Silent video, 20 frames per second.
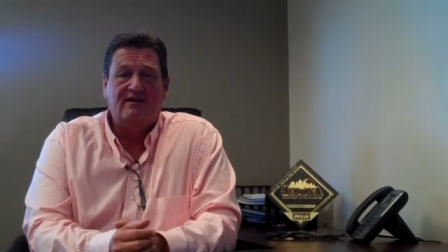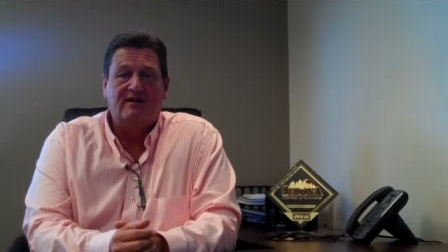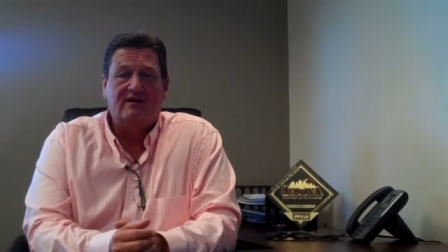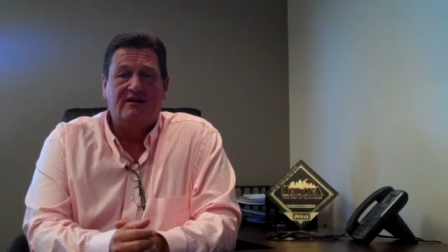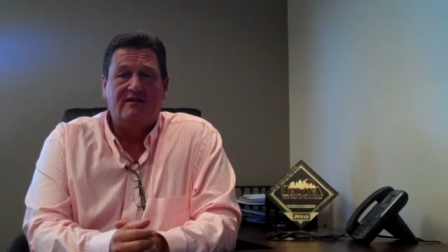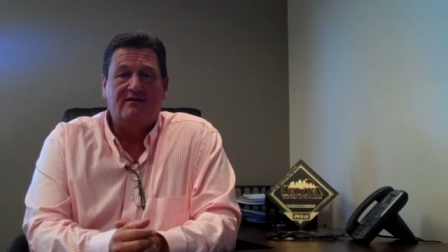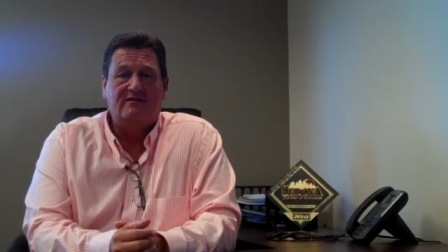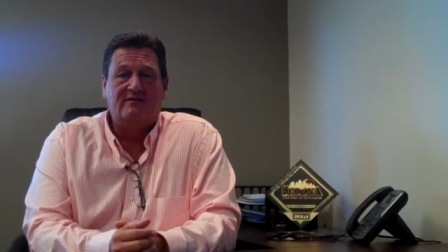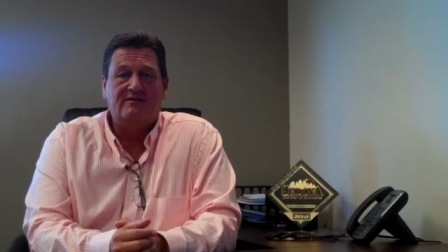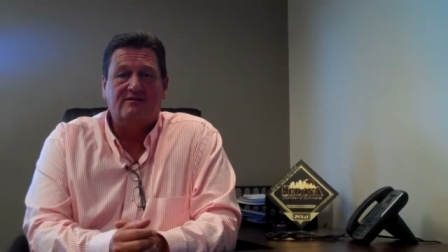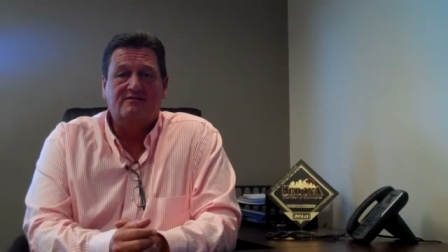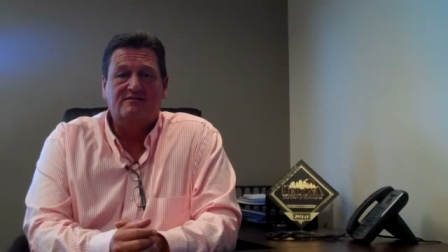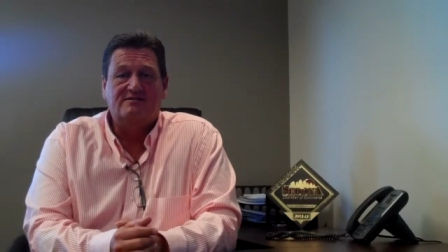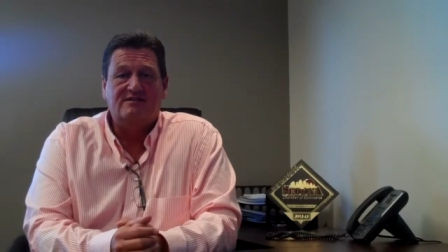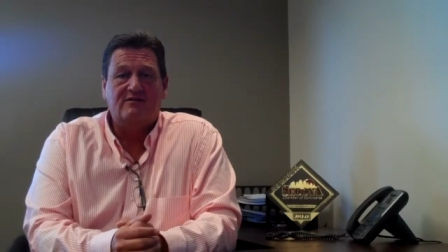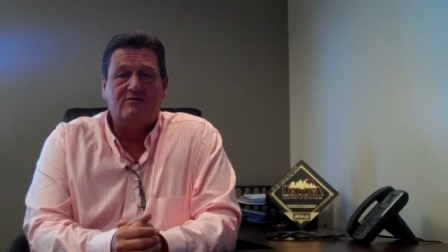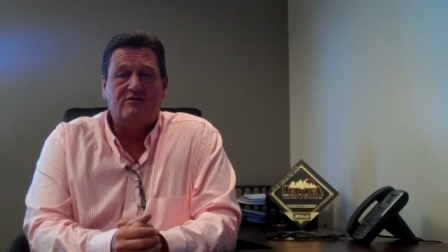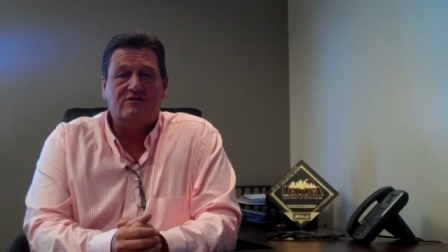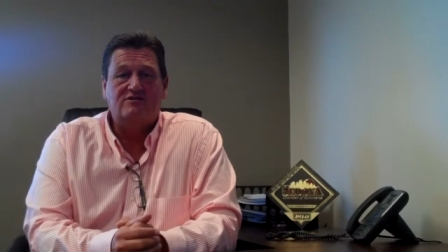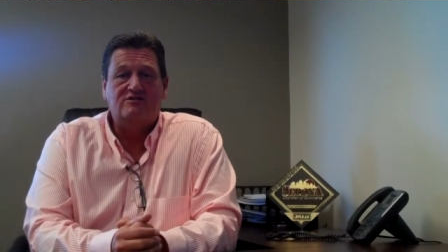and
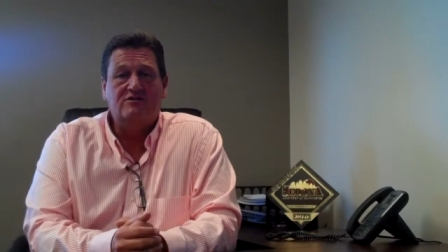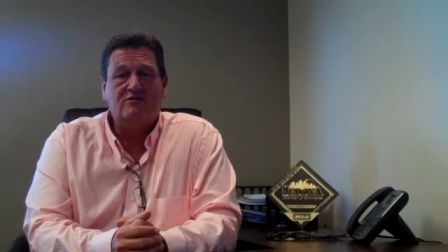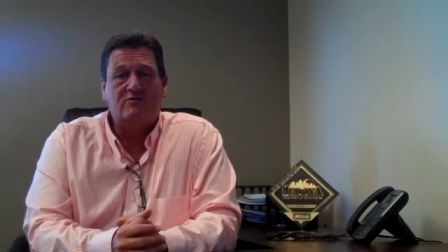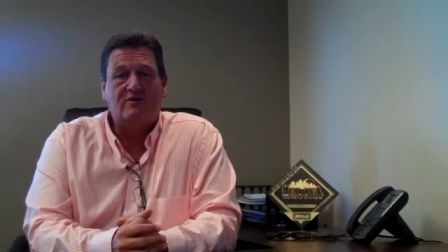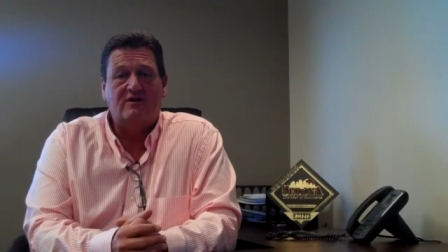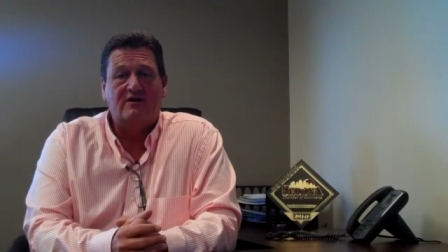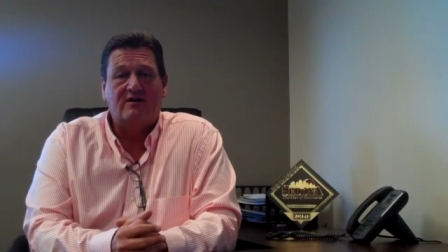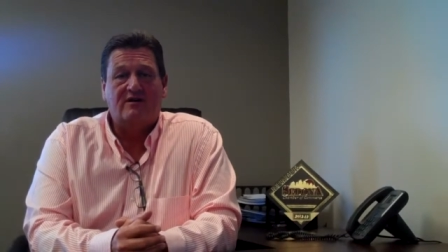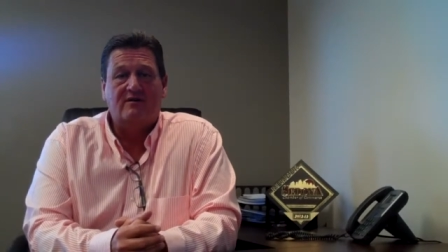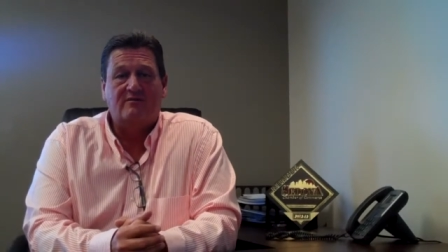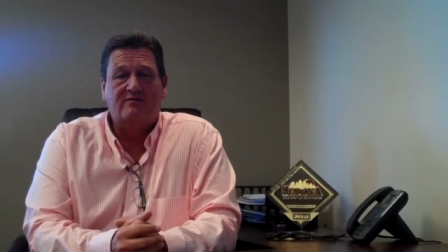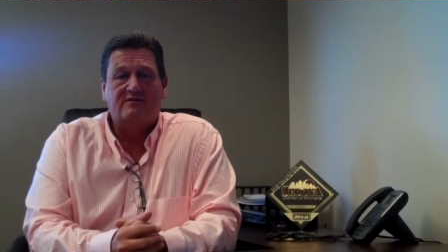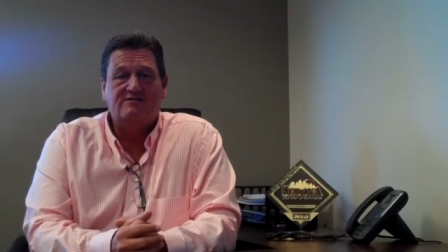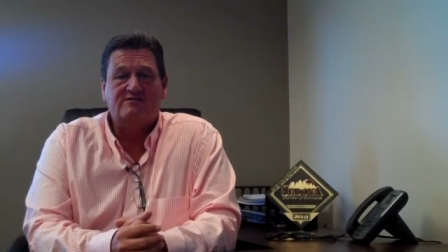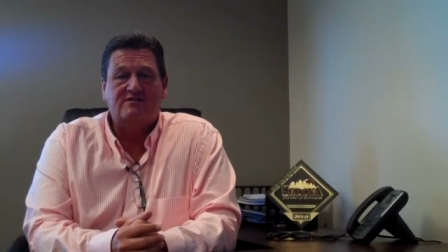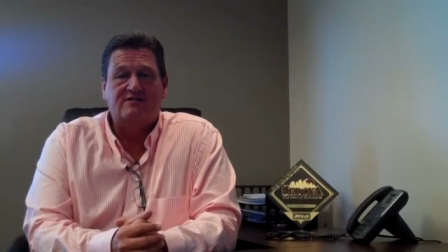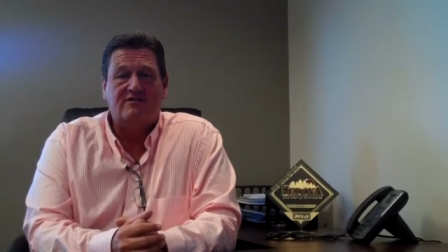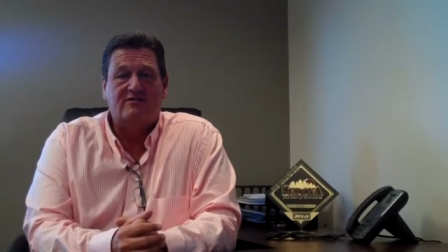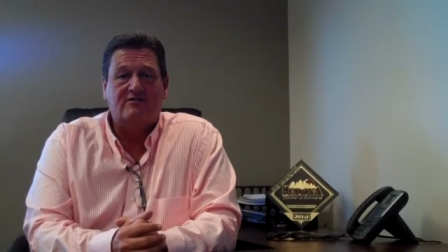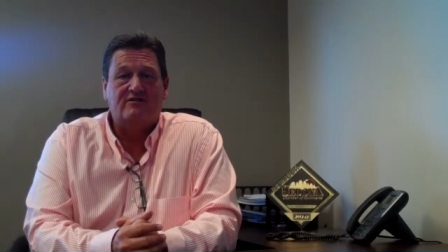see what you want to come to
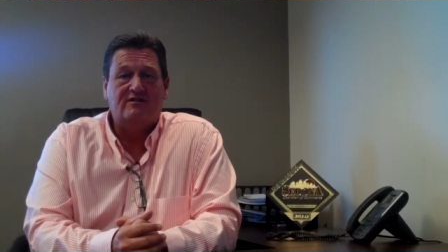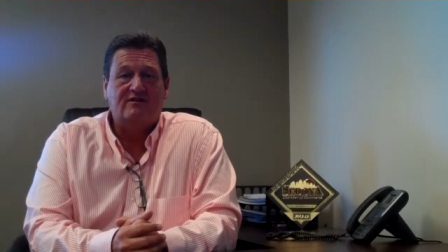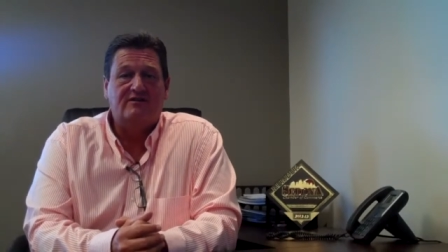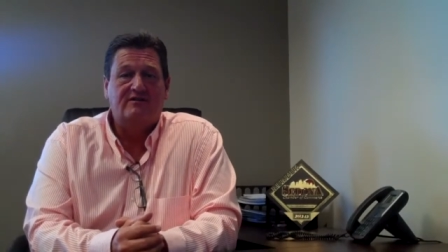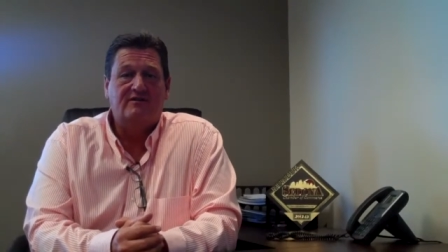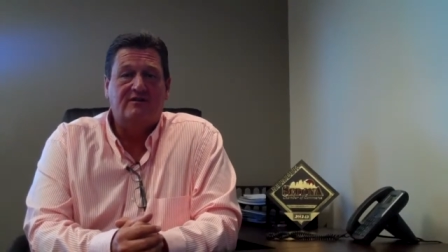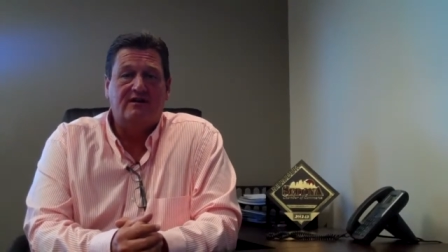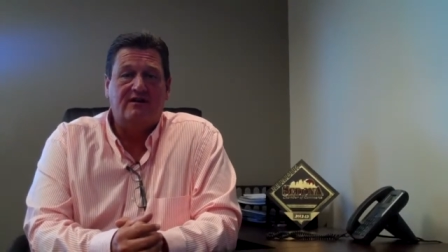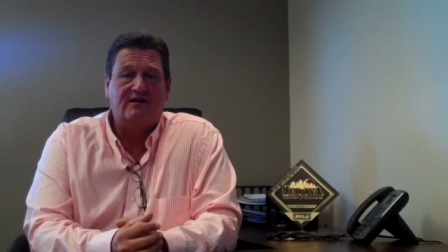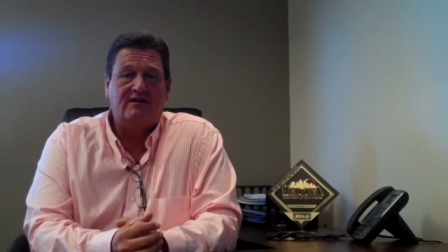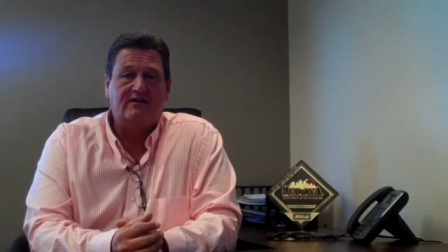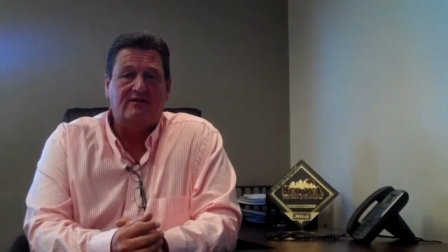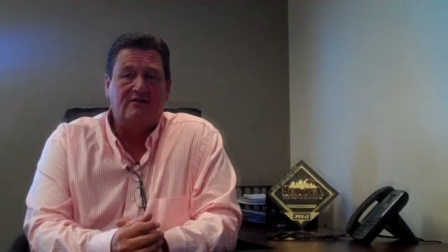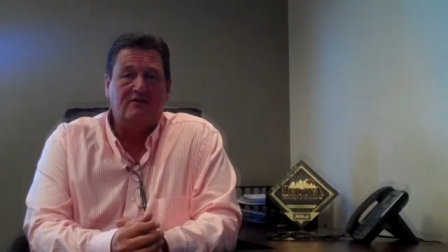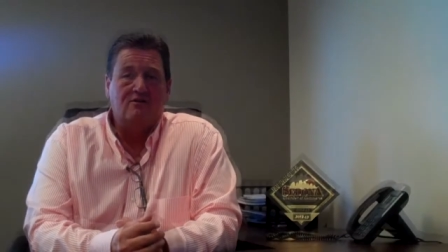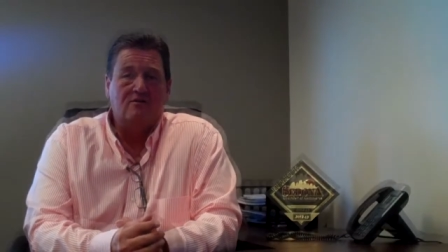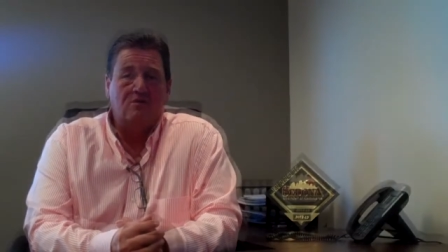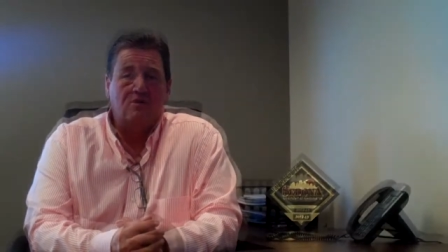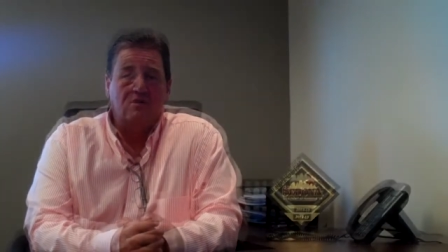Sedona and do.